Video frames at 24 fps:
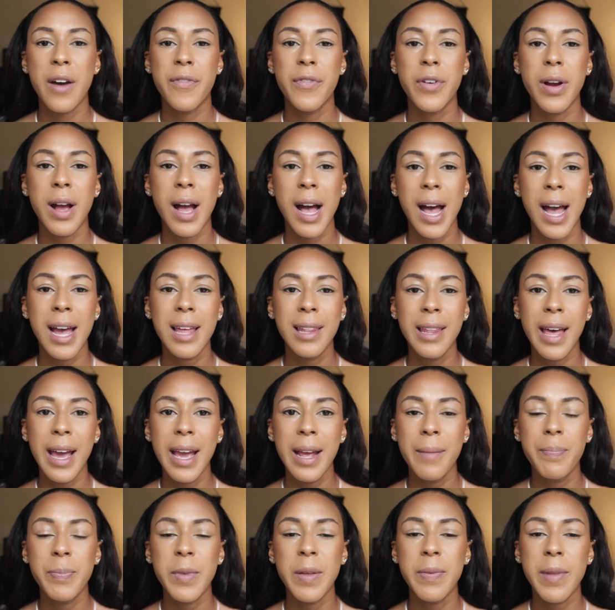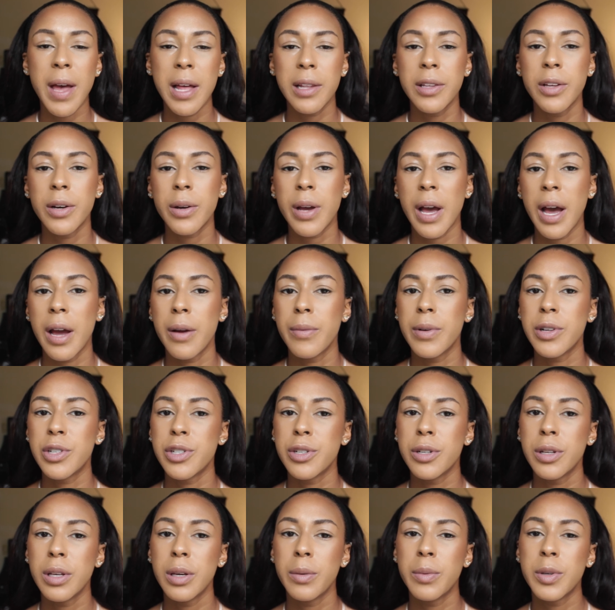Now for a highlight, in that look I
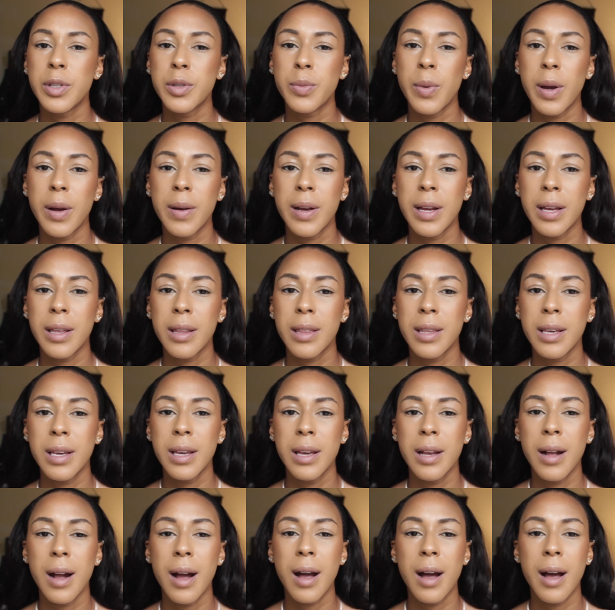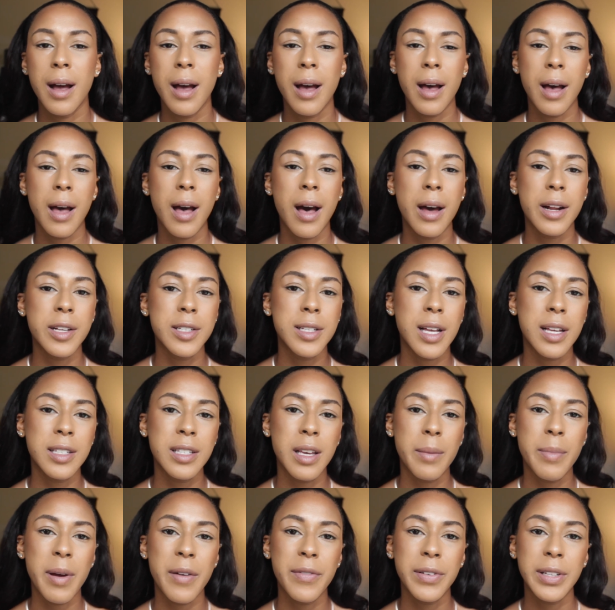originally was wearing the
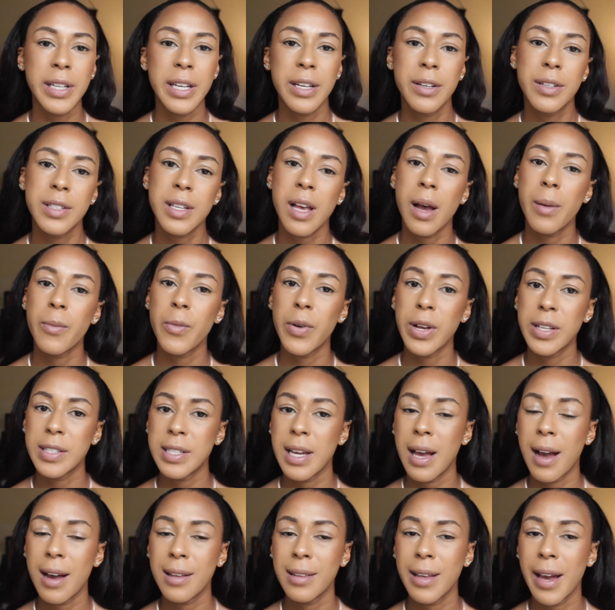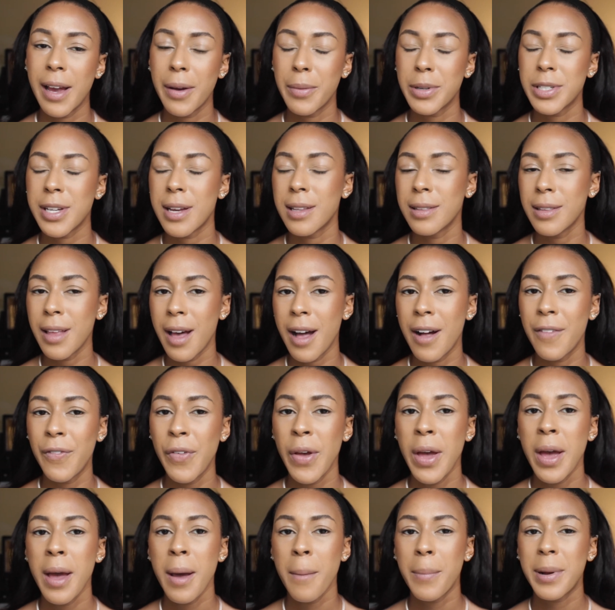Anastasia Beverly Hills Amrezy highlight, which I
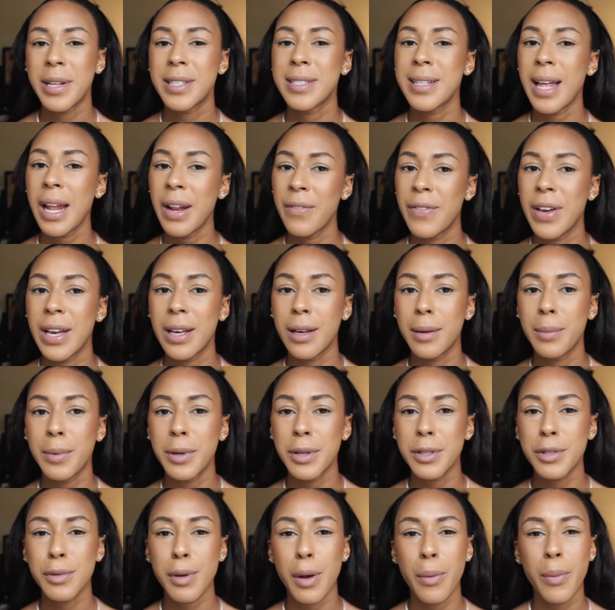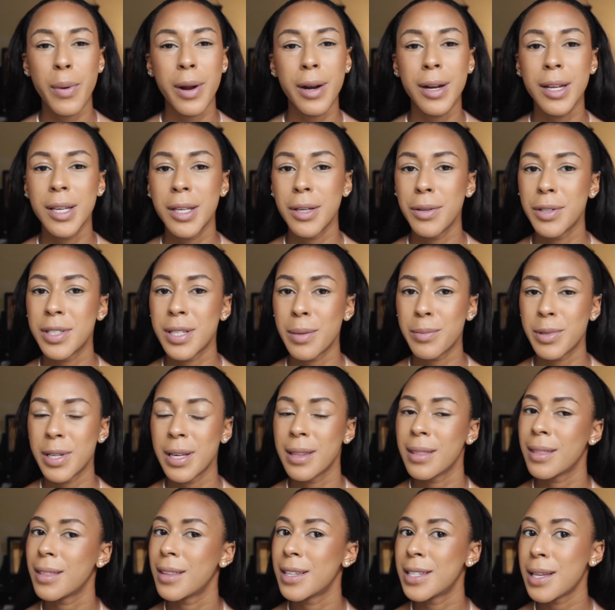love, but it's not available, so I wanted to use
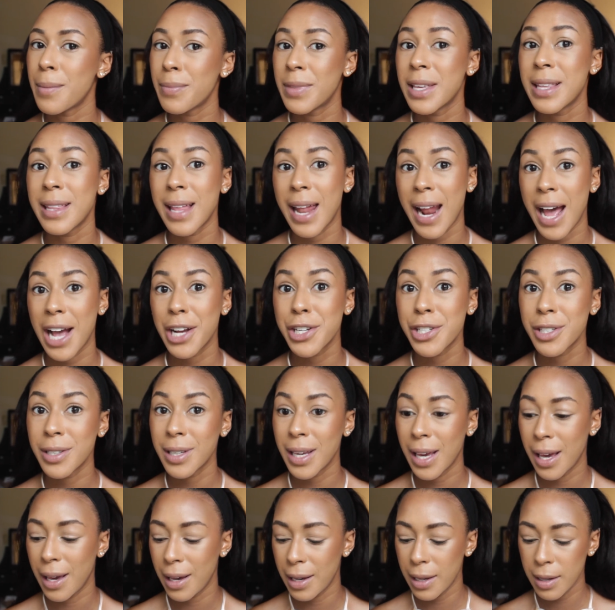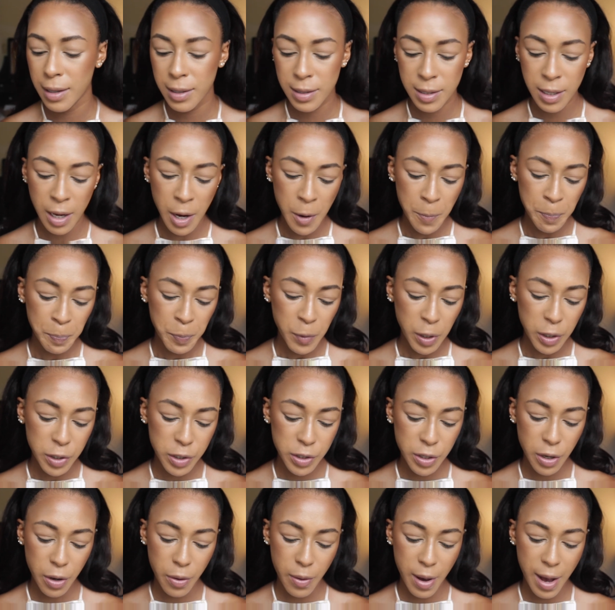something that actually is.
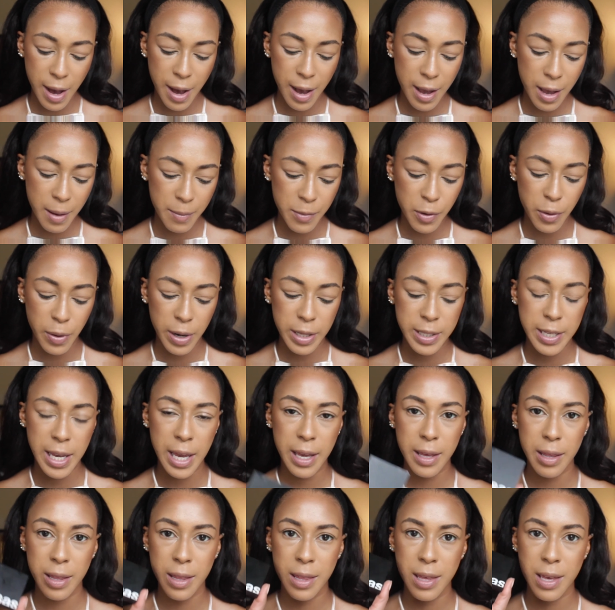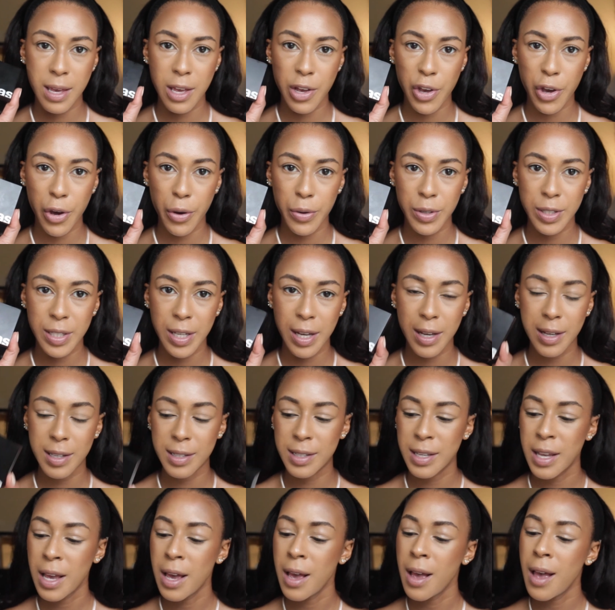So I am going to take the
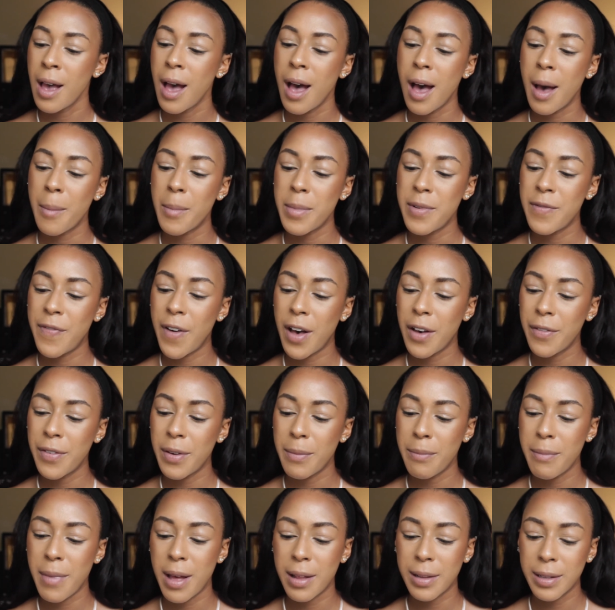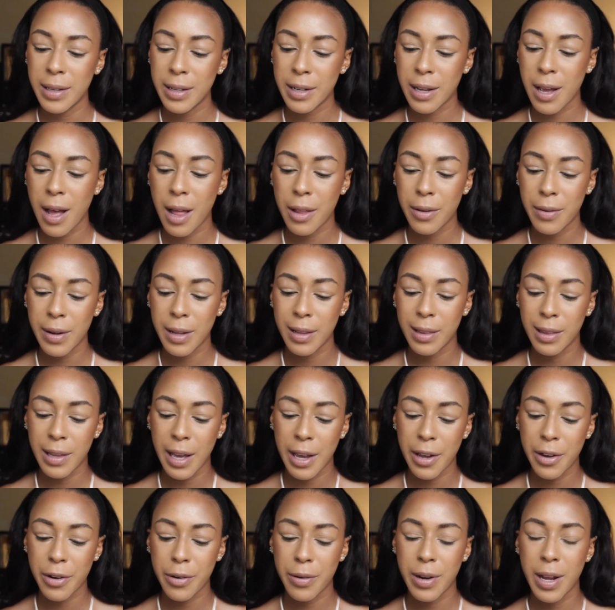Kosas Velvet Melon Color in
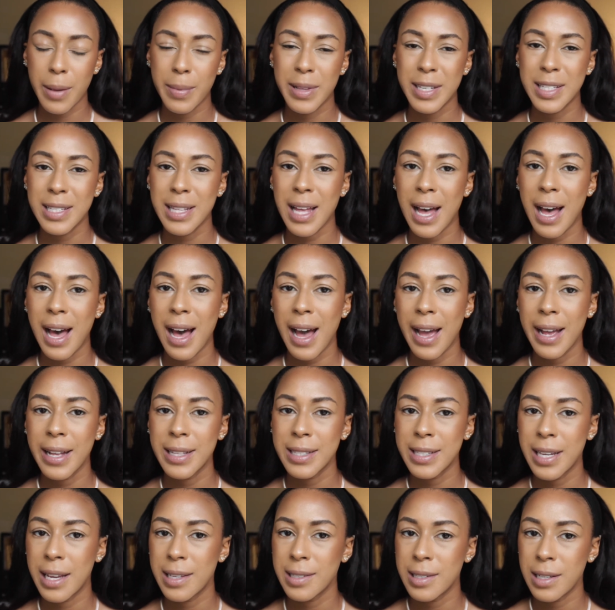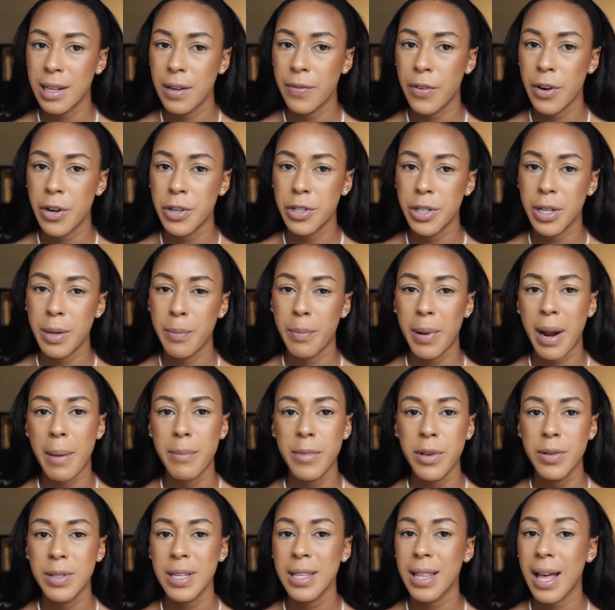Light Cream. This is the high intensity version, but
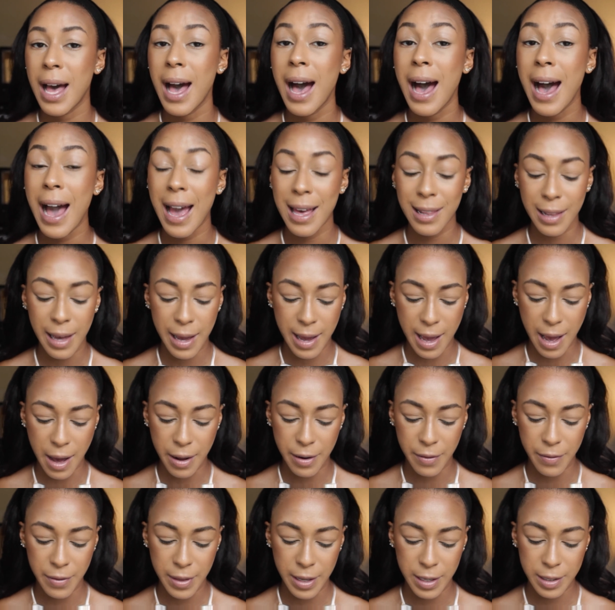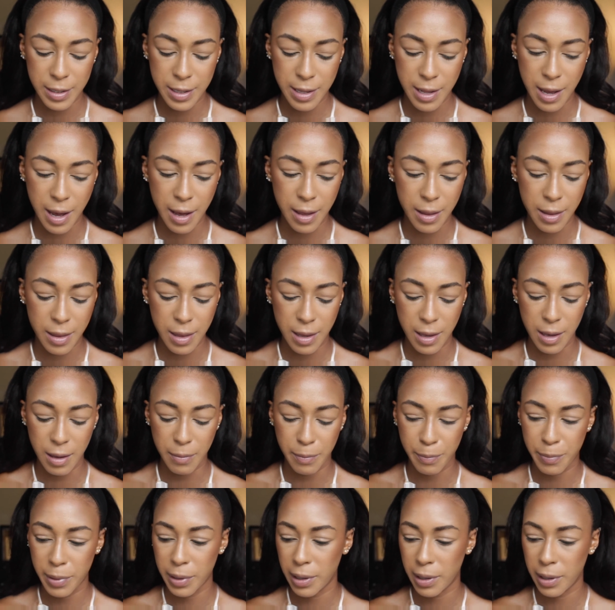I'm using the highlight out of this, not the